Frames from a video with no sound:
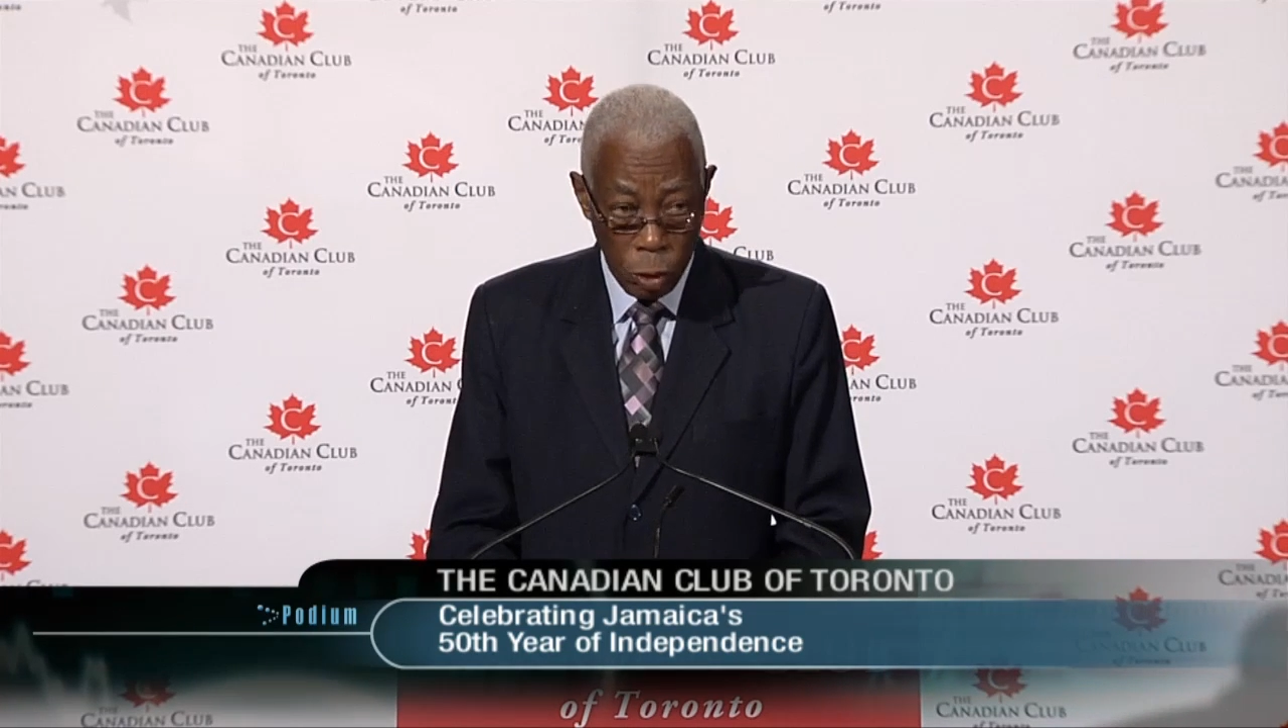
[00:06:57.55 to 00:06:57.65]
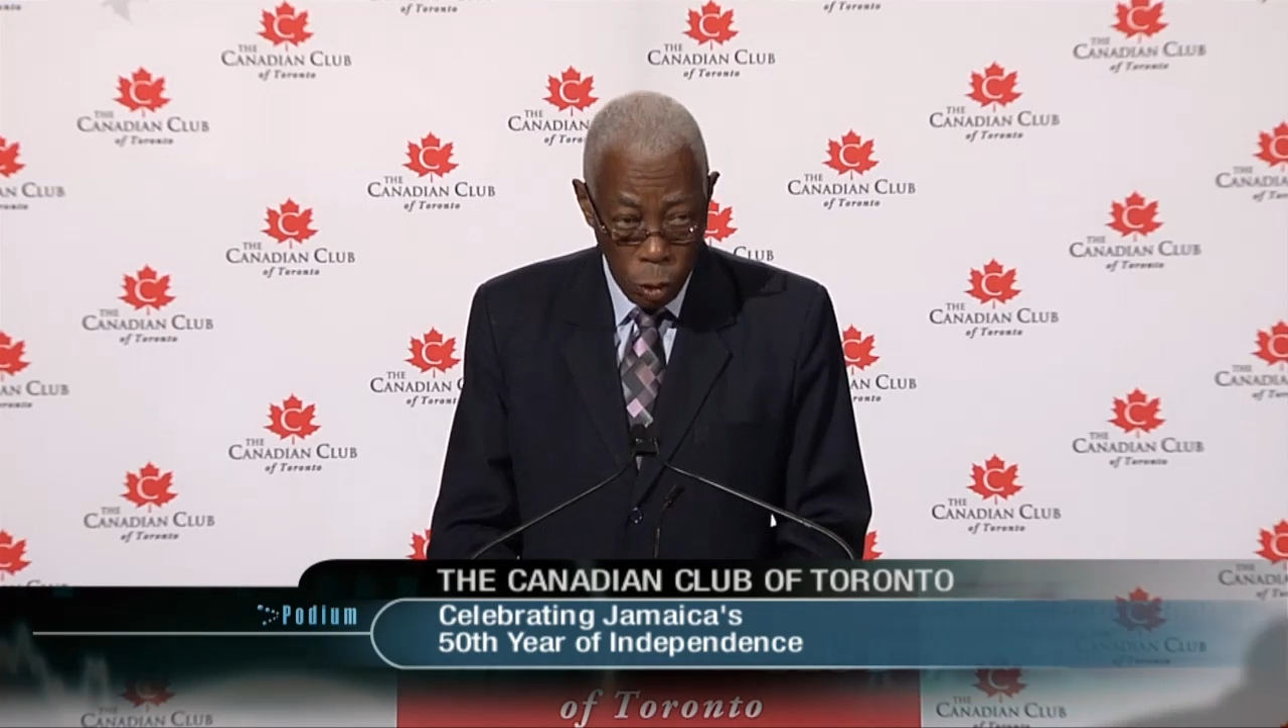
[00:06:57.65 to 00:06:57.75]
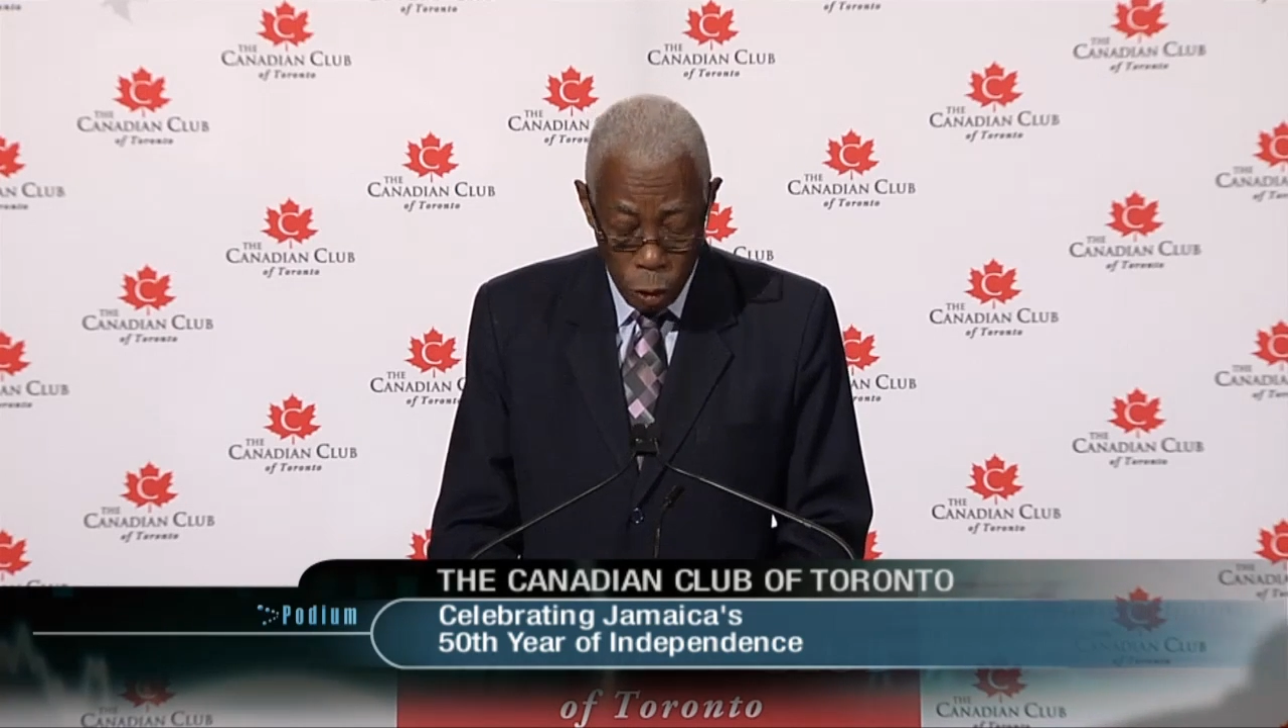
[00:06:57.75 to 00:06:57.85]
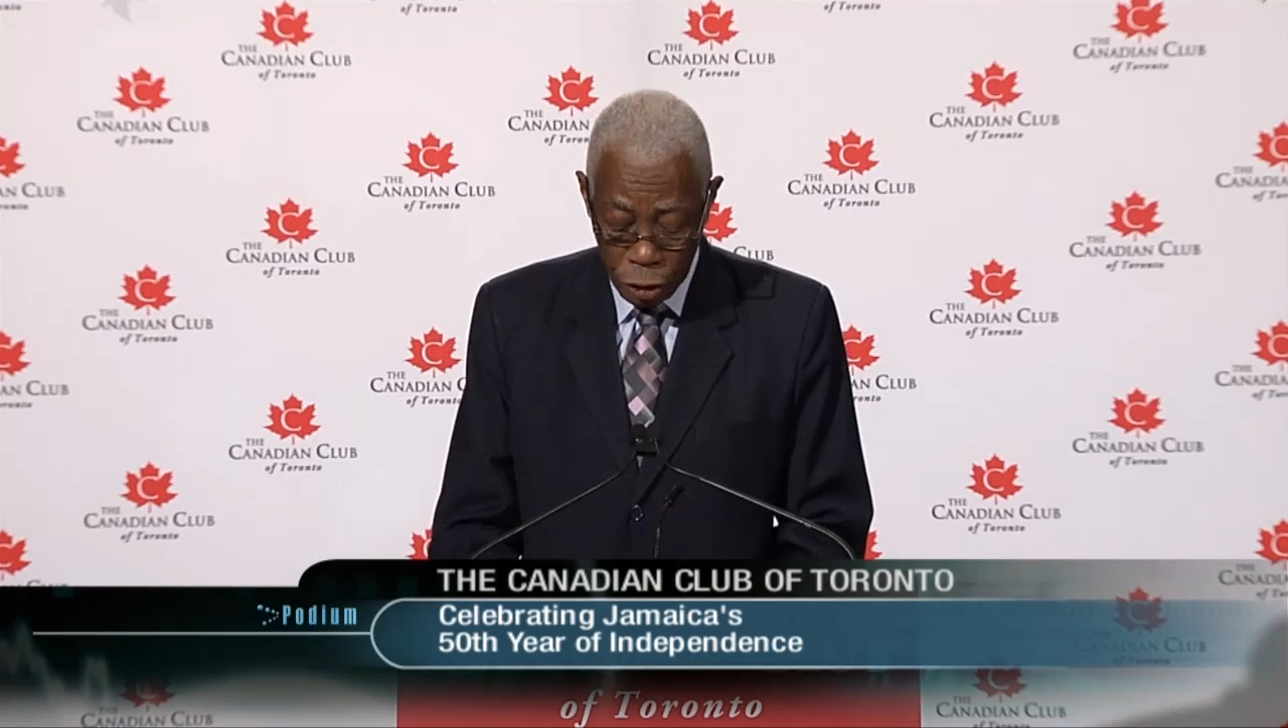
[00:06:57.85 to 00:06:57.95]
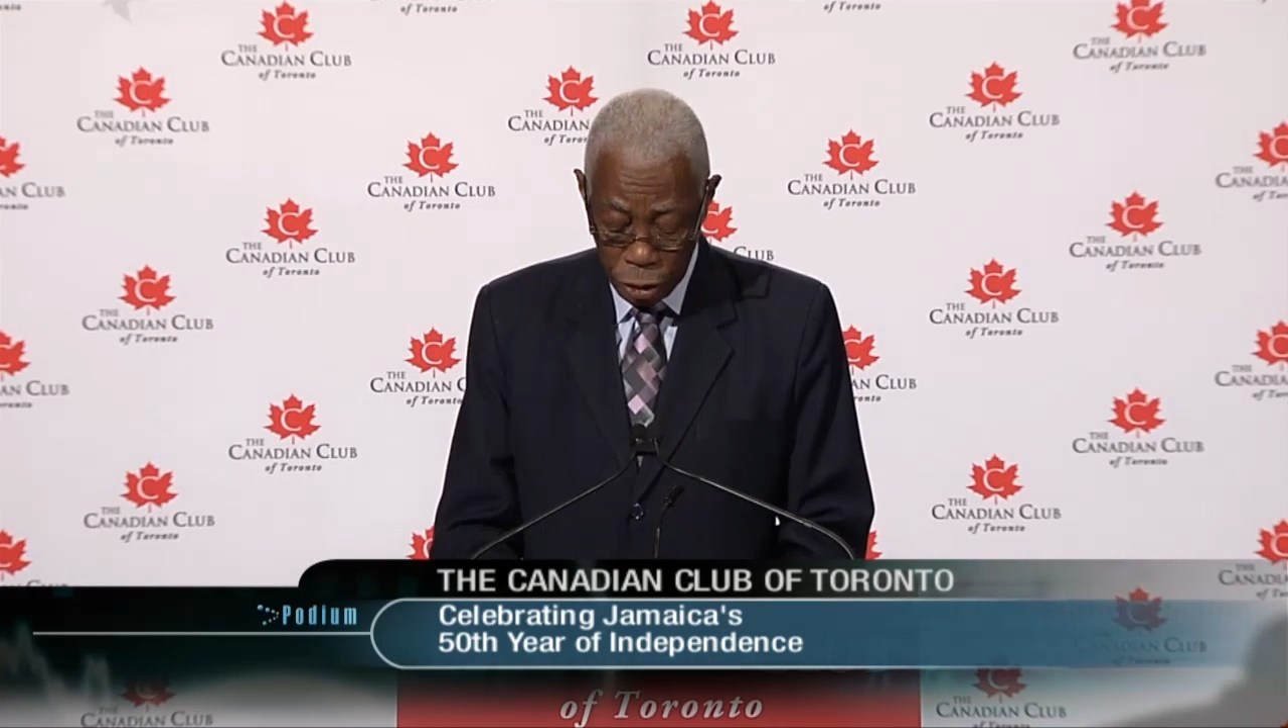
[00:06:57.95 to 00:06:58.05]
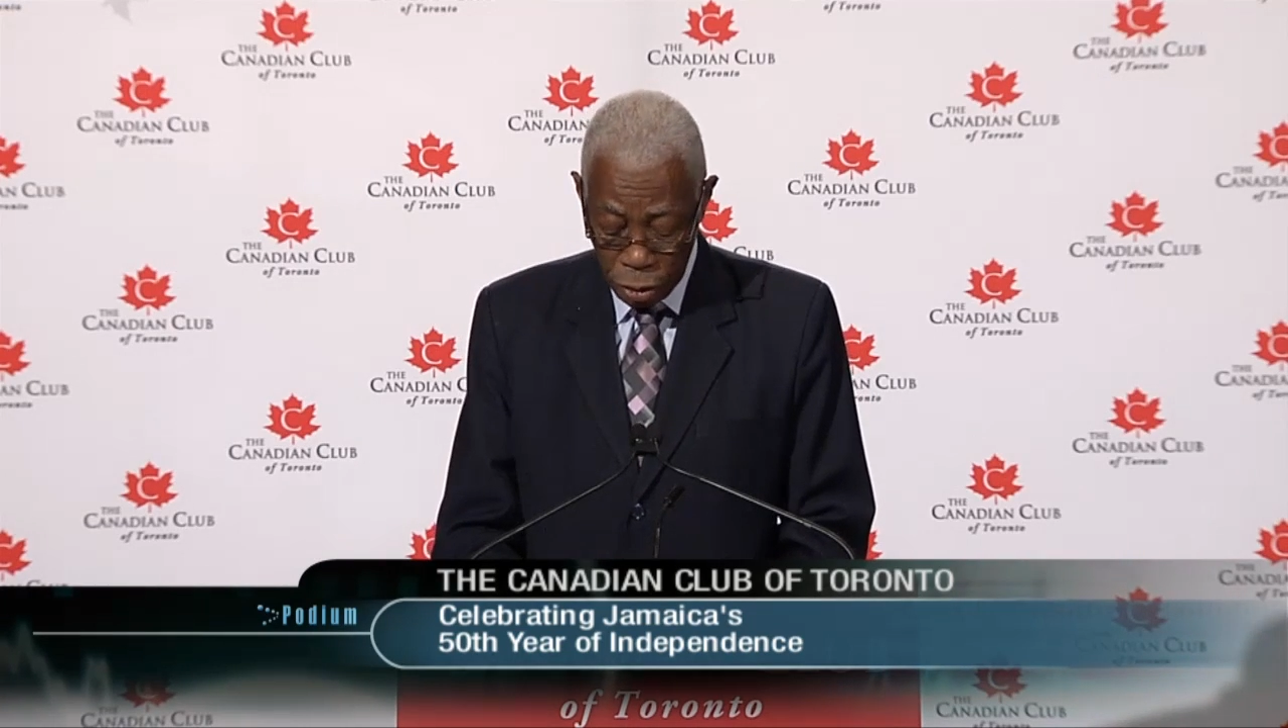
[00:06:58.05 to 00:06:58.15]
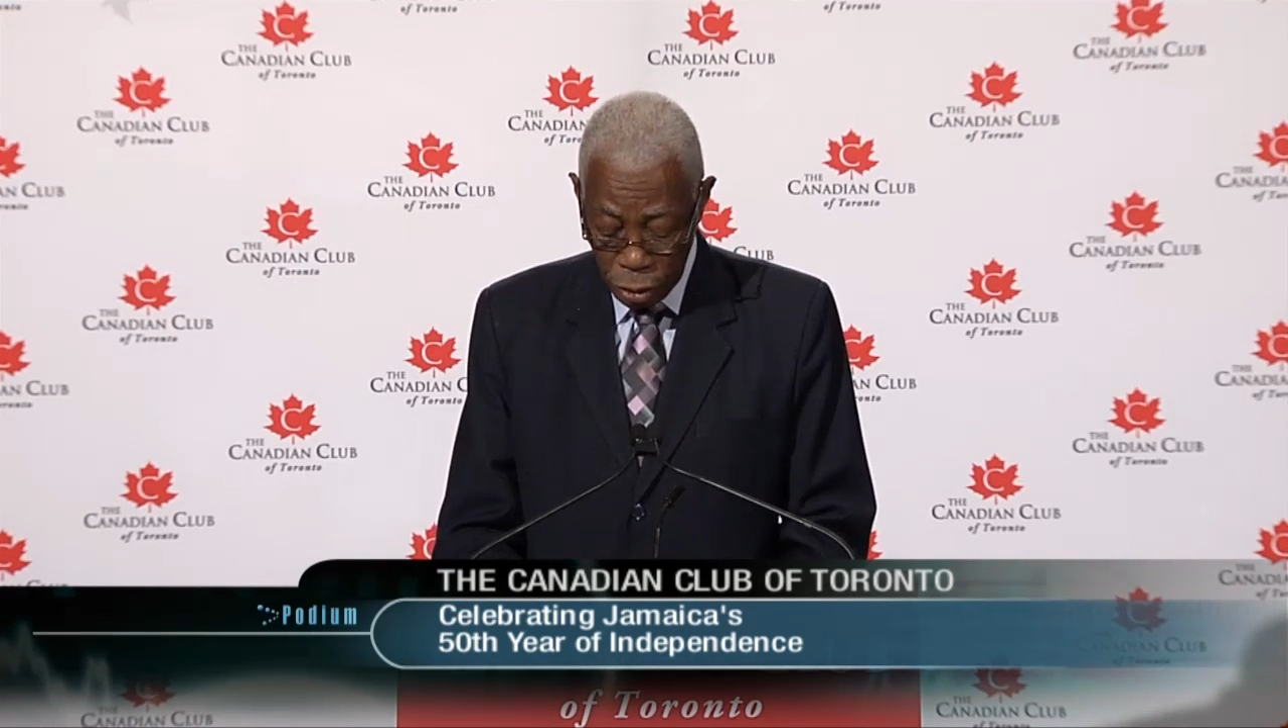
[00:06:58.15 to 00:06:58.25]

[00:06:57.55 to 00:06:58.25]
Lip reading: good